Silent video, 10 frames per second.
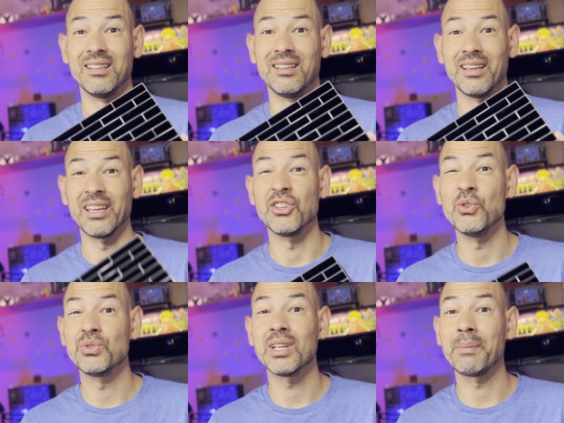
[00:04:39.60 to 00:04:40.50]
It
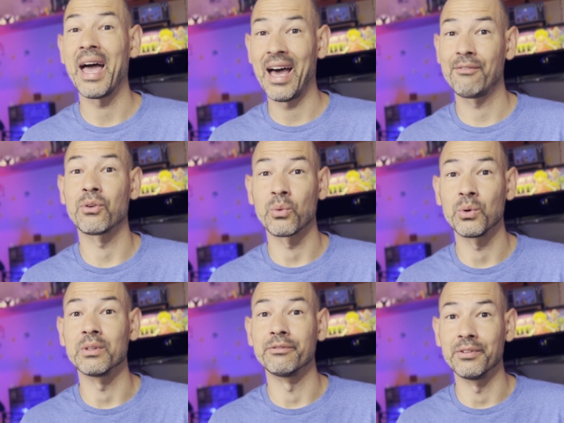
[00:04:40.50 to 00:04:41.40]
used up half a
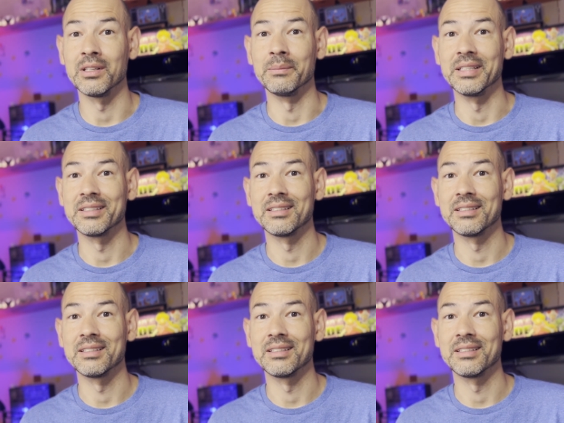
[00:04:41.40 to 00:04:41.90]
roll of filament.